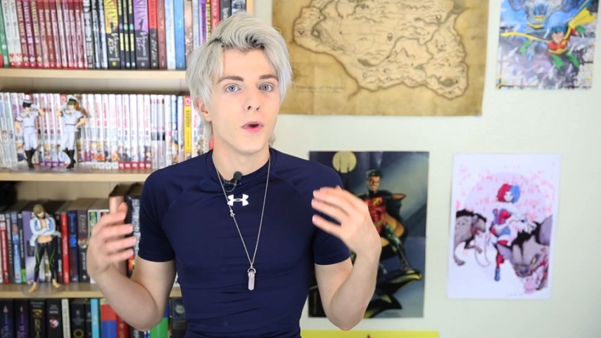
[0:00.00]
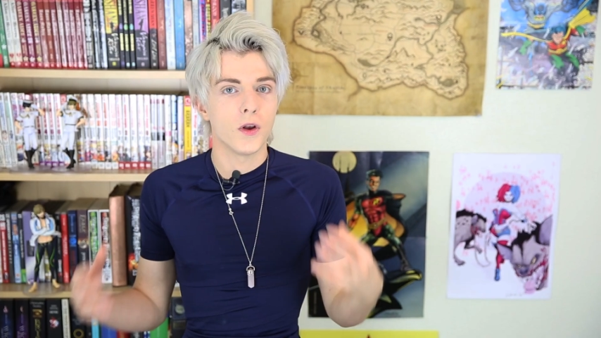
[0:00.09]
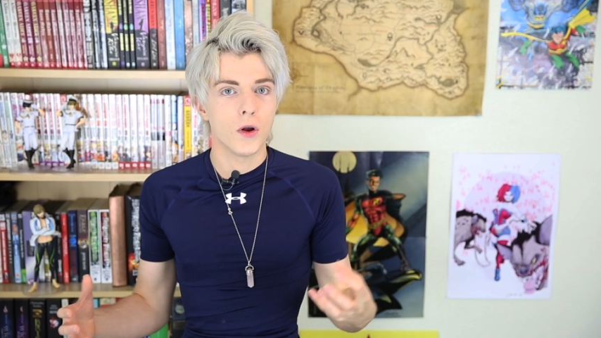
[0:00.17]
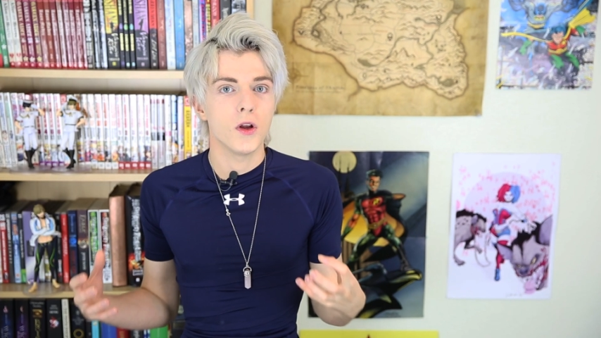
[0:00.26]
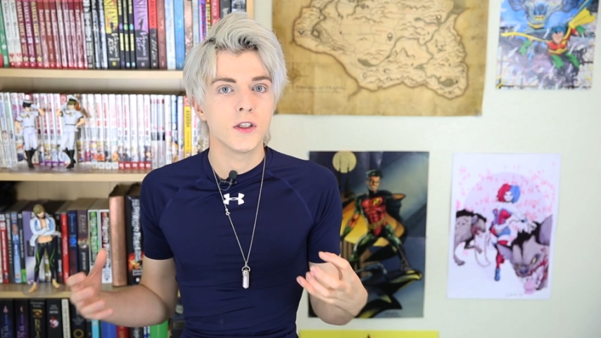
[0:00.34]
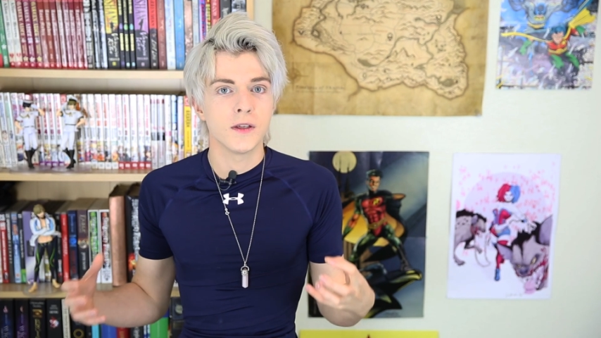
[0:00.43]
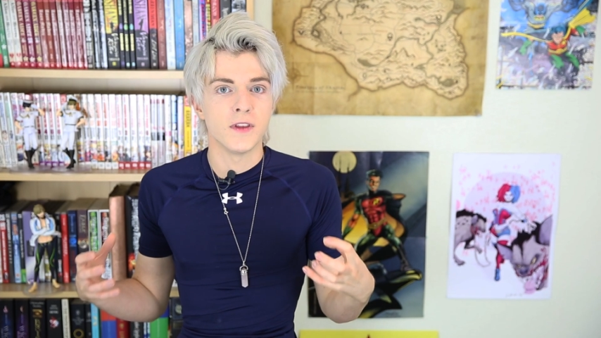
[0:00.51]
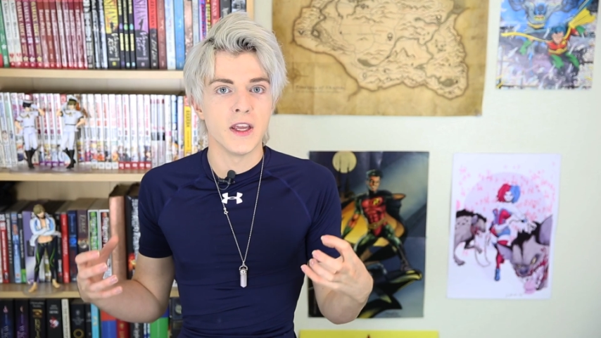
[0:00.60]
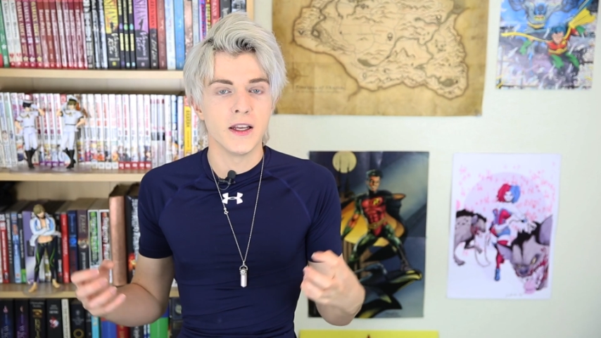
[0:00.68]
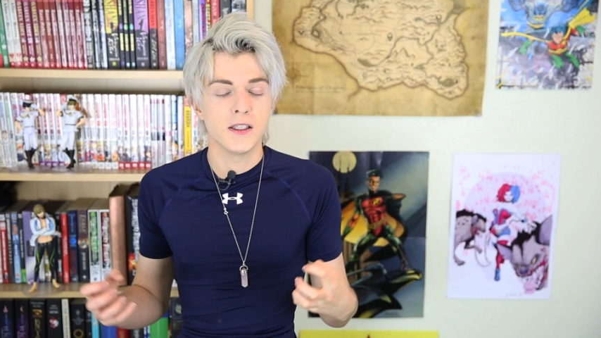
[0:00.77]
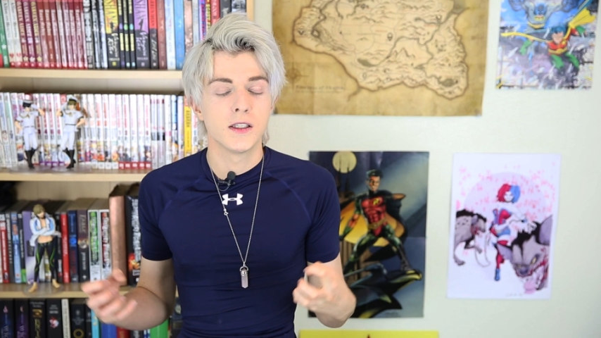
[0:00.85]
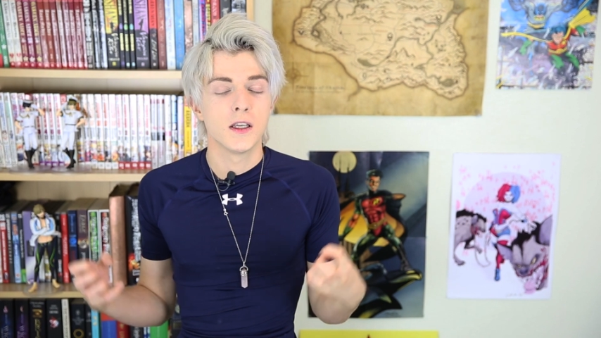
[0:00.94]
Because of
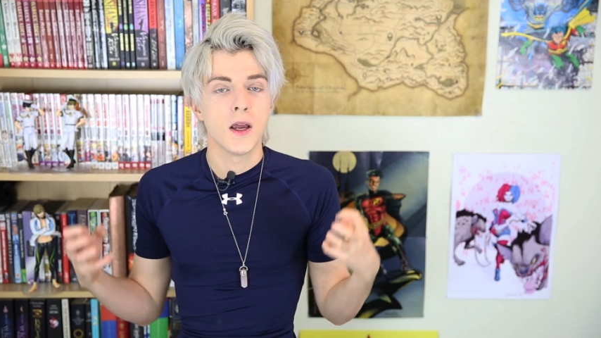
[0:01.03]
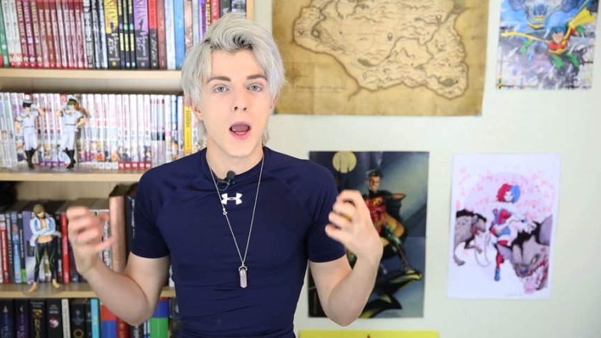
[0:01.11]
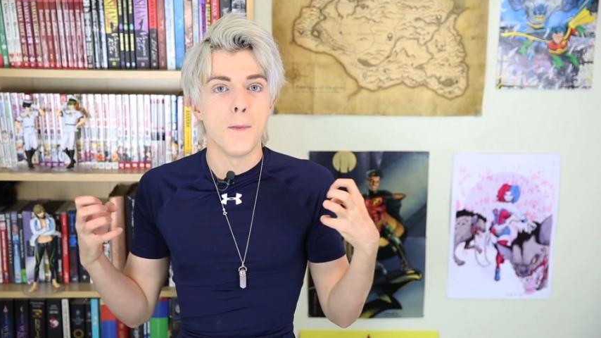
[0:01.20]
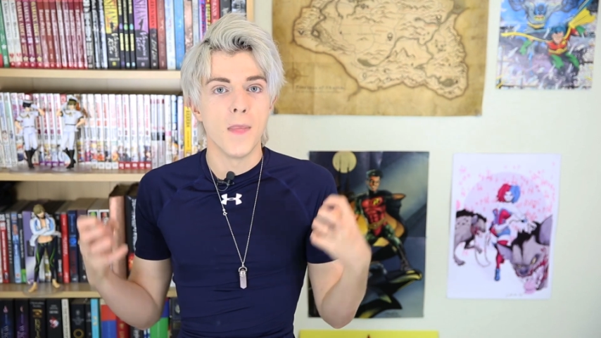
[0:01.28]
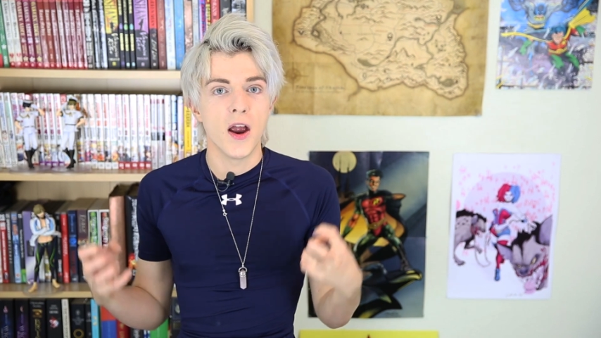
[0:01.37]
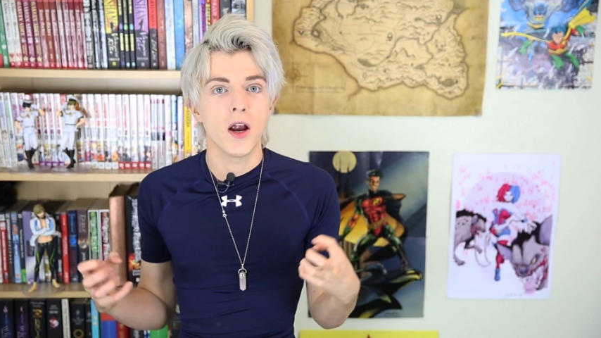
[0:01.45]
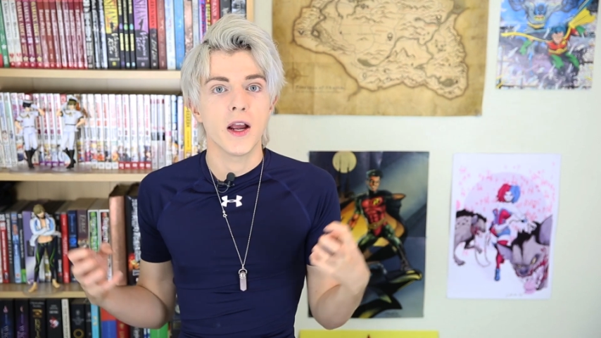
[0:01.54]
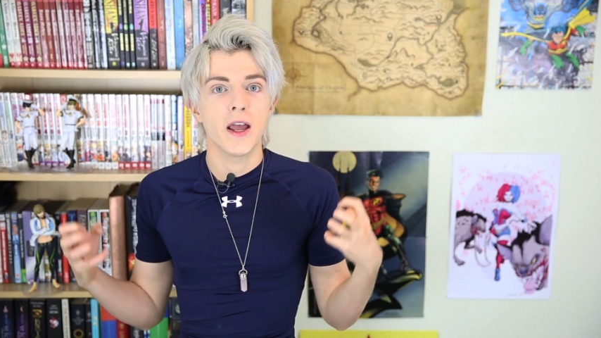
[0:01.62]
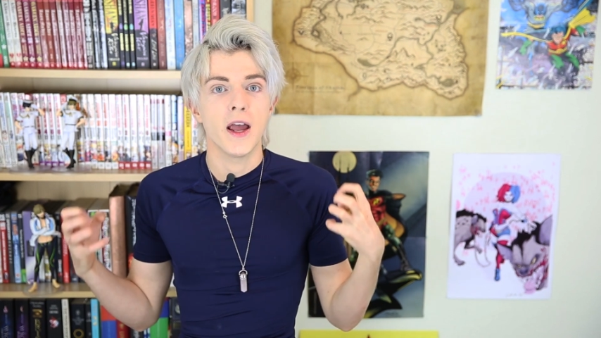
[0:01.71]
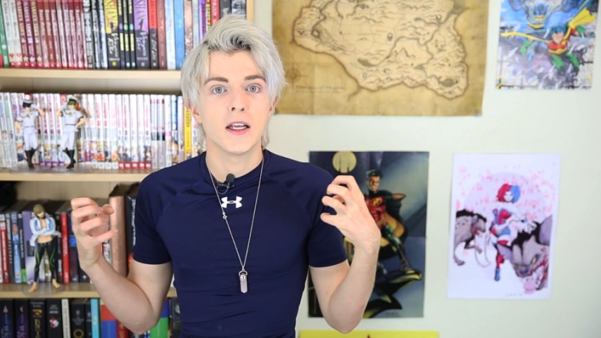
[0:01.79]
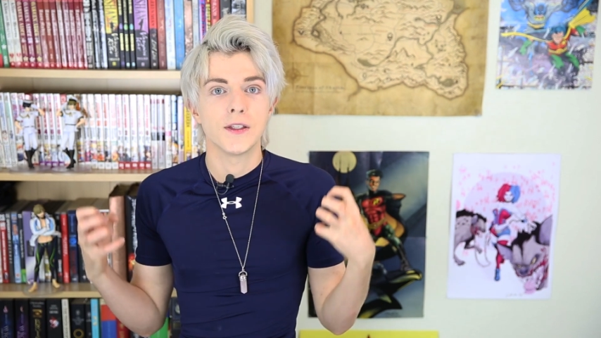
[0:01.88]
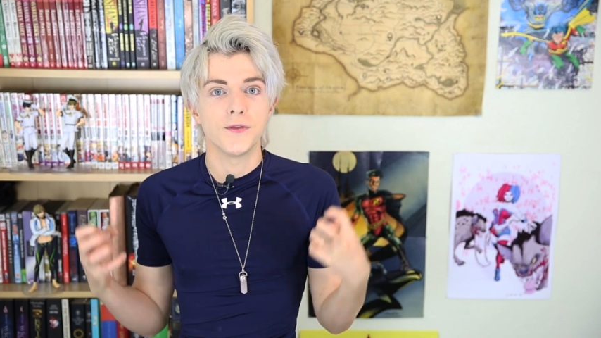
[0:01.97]
this,
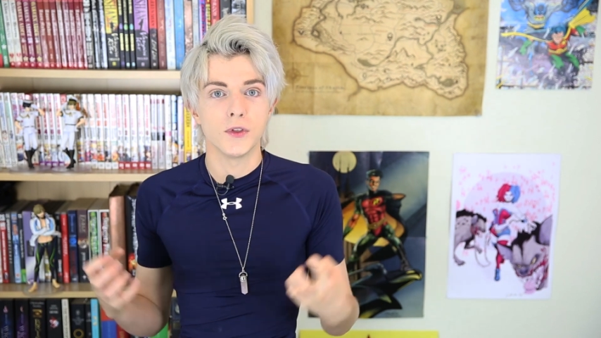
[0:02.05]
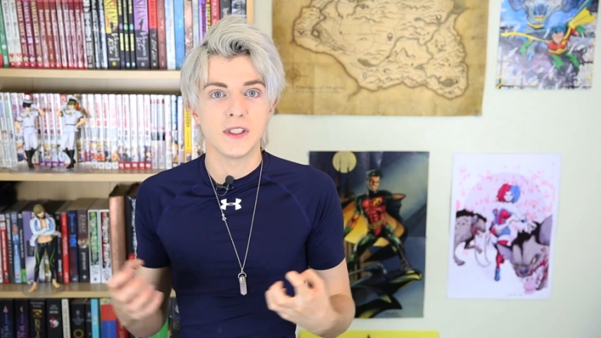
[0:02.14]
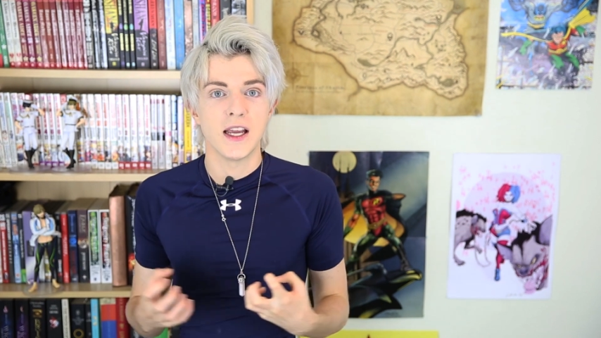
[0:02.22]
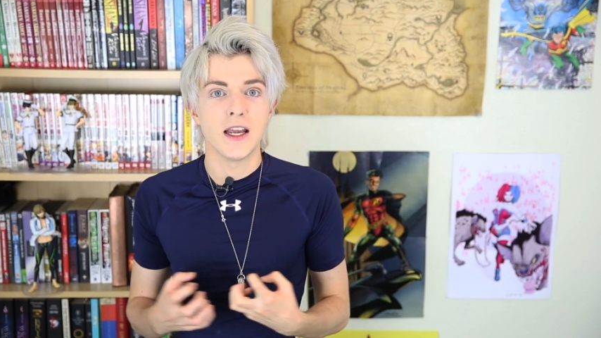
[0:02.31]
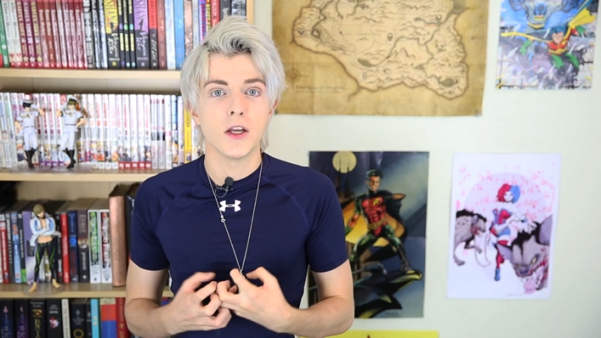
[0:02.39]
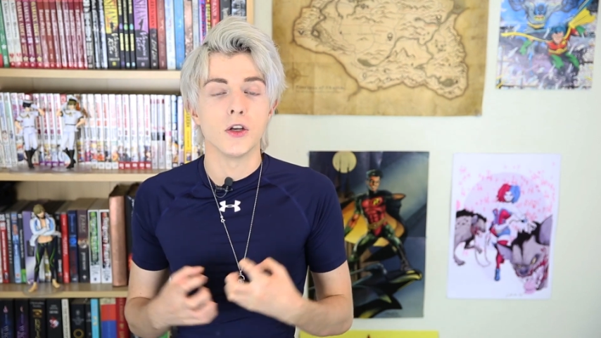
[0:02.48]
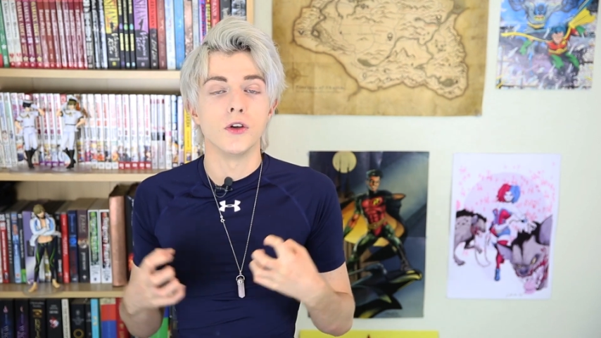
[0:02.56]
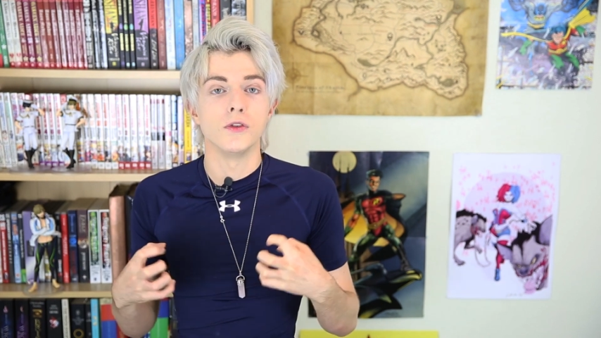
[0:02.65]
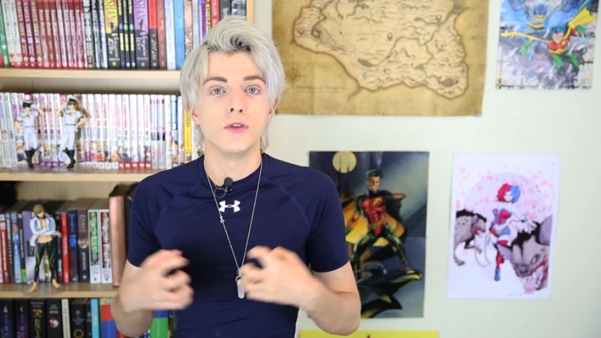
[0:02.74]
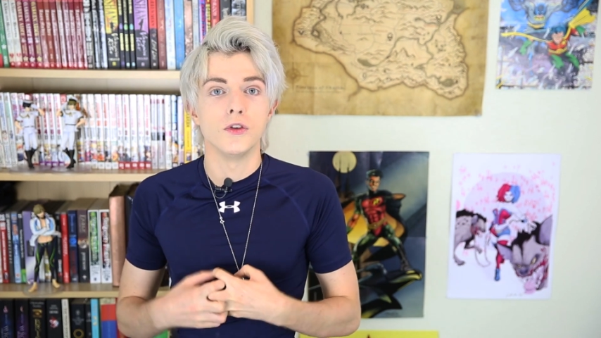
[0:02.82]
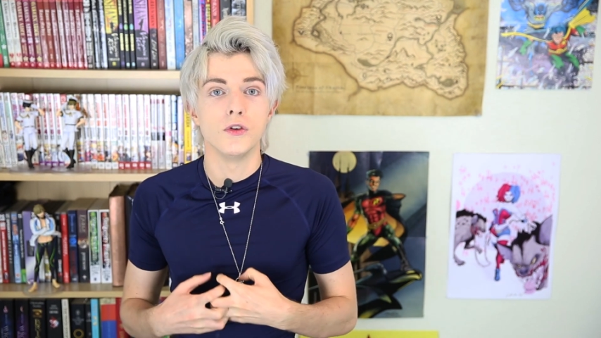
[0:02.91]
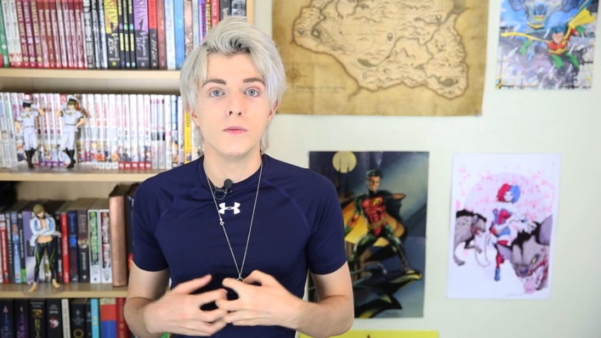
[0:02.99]
America has forsaken
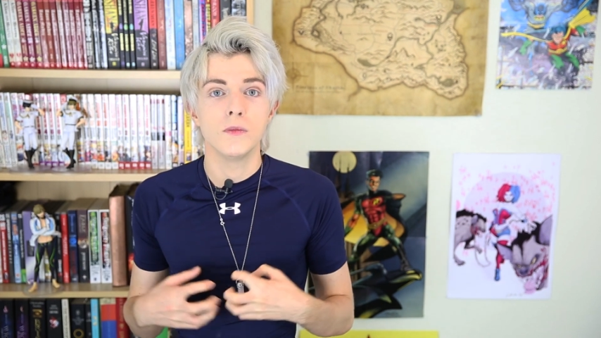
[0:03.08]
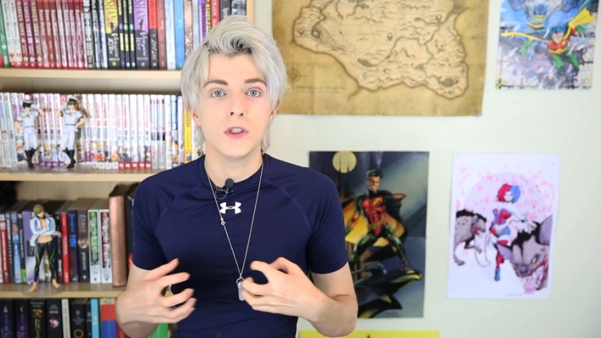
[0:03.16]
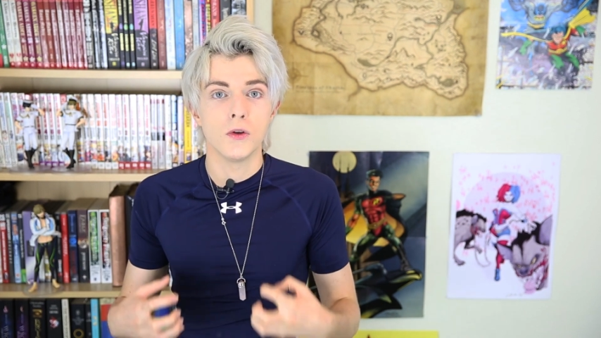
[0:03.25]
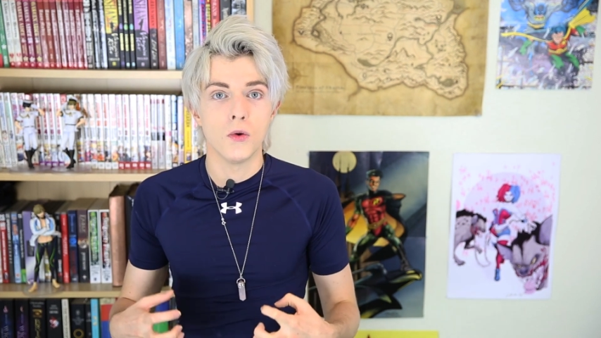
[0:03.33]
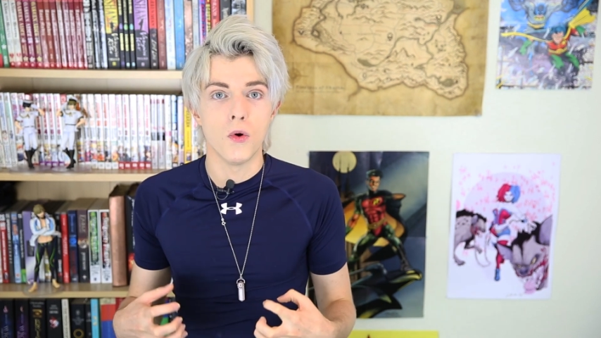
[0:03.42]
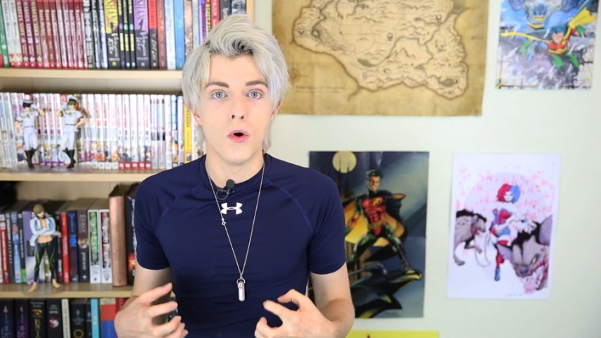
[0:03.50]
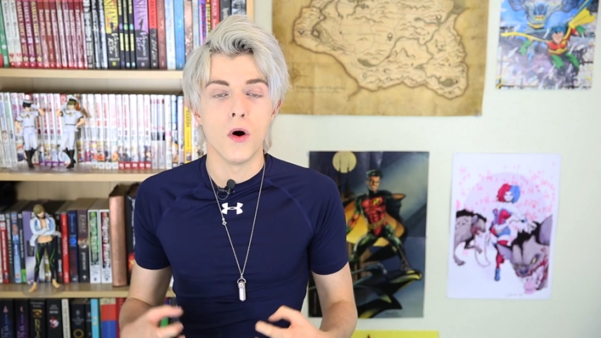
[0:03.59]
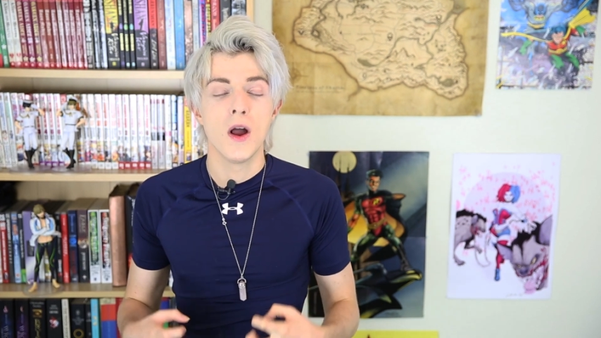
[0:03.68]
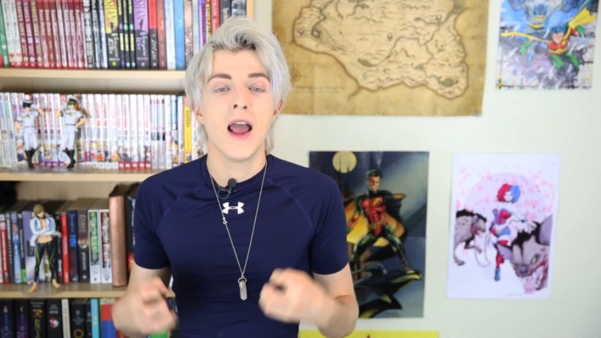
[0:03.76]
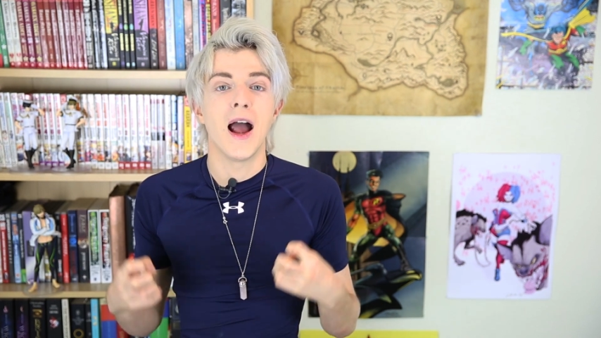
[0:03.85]
Doom's law